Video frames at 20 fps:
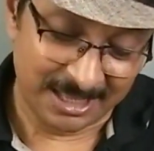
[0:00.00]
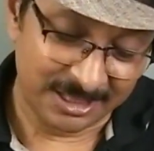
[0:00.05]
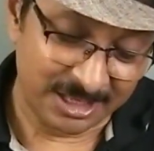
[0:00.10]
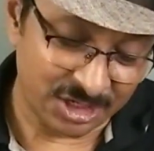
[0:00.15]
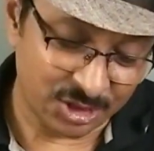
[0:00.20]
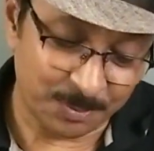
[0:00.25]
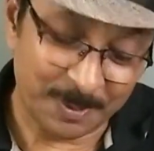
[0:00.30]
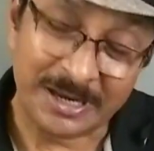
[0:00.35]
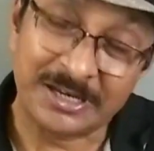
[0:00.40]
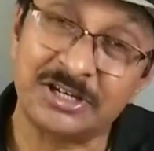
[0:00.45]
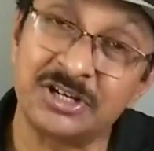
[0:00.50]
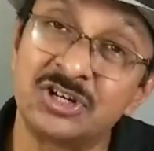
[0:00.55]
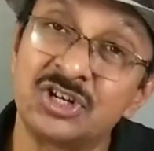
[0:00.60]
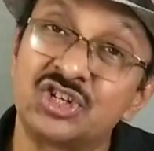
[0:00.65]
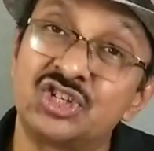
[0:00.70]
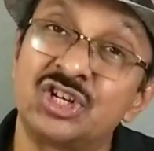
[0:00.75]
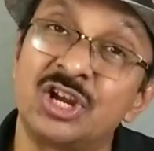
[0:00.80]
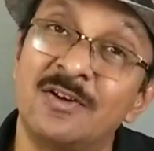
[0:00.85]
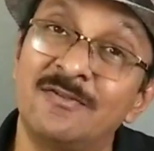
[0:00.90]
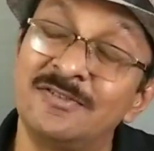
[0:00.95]
The
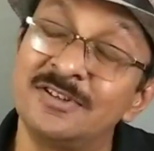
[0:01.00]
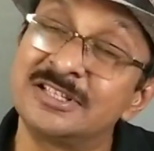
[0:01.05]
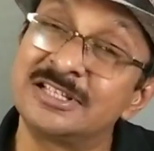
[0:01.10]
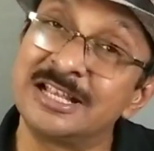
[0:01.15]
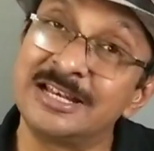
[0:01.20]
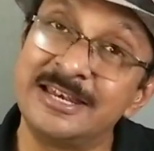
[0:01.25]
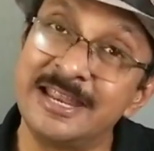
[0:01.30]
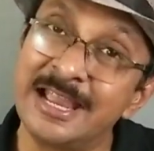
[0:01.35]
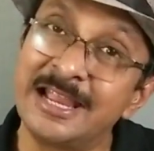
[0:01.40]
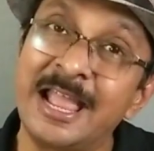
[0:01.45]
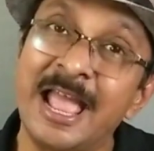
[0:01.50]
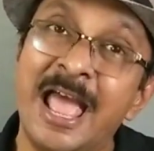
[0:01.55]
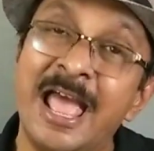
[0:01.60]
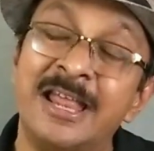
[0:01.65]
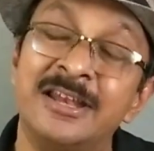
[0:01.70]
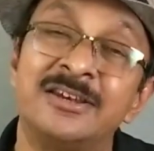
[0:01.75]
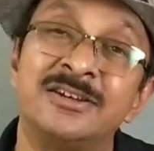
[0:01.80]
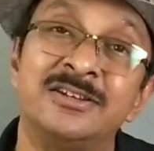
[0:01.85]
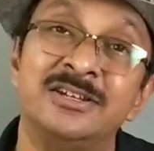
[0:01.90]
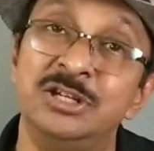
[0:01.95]
spectator shuffles the deck,
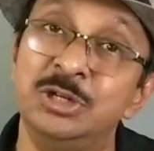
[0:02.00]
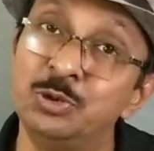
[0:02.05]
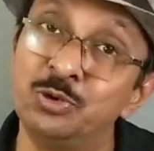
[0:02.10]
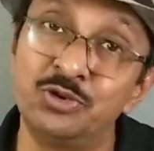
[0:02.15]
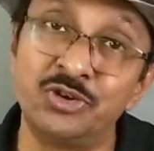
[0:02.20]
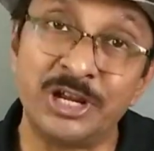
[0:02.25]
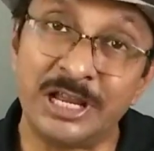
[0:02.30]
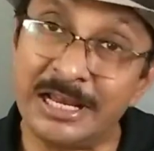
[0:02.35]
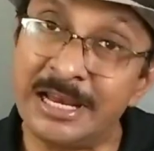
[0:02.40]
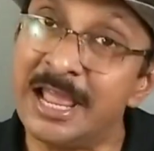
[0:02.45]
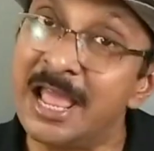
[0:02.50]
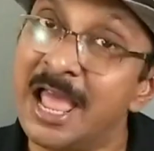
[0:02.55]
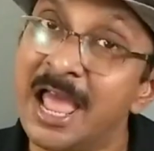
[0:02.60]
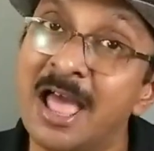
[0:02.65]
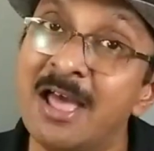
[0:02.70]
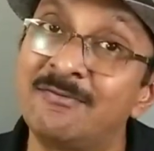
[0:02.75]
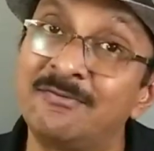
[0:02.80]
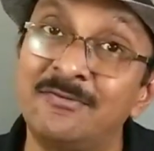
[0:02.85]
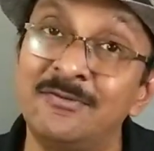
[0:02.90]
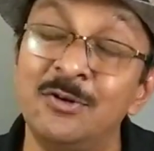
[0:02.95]
and you really
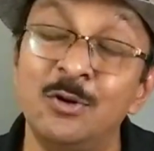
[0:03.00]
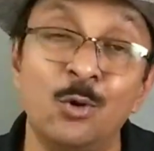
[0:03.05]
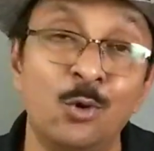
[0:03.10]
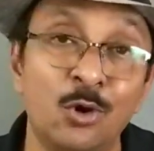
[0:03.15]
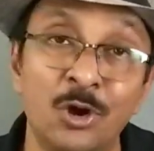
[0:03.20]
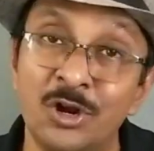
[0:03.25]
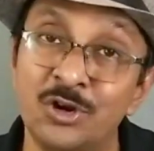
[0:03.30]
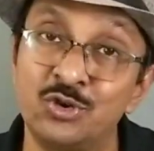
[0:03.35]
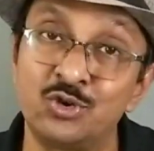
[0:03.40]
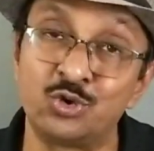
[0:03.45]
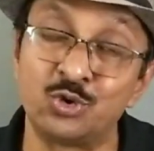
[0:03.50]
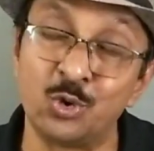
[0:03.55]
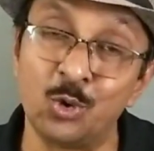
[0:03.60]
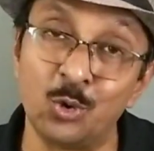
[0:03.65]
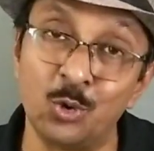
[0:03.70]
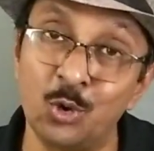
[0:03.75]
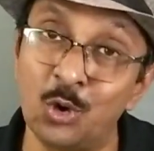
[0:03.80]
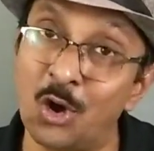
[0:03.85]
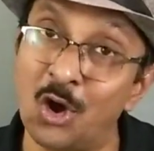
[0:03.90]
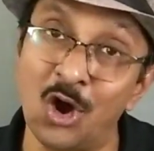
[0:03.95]
have no
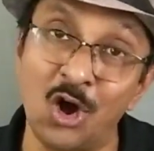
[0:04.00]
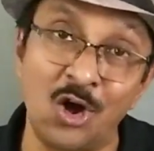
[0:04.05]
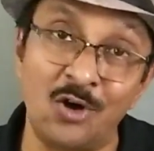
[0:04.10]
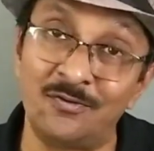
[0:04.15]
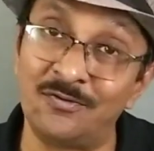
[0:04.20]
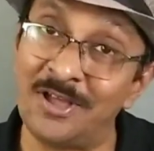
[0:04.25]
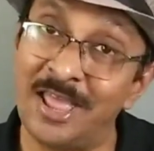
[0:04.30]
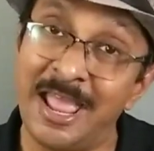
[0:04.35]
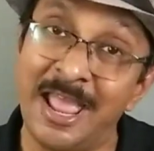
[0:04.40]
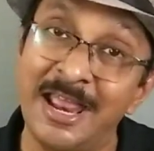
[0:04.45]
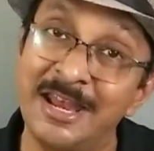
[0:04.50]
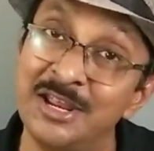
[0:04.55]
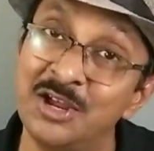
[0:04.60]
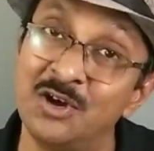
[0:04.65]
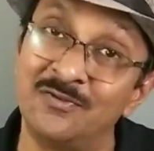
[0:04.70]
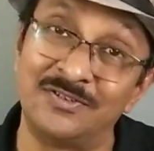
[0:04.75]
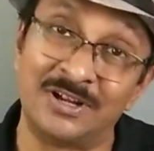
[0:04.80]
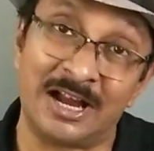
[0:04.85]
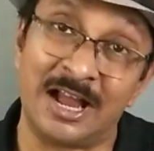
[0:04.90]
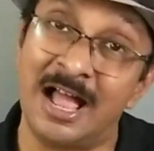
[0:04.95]
control of any
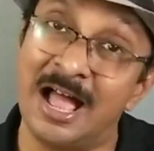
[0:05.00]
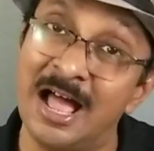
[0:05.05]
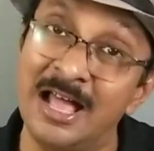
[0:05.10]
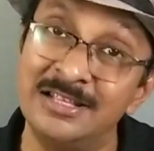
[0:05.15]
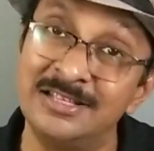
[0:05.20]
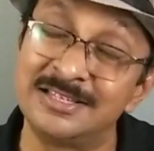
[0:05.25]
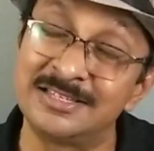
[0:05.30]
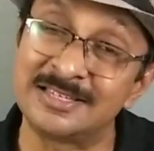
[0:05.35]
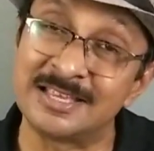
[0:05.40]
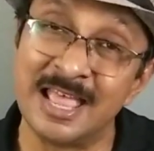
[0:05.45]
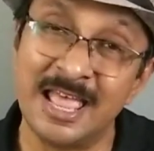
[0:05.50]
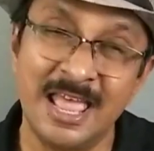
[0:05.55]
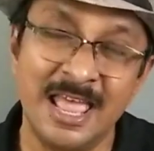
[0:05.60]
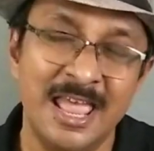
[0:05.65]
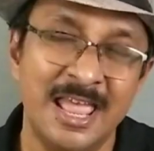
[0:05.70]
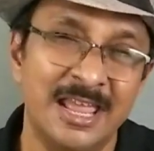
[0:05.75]
of the cards.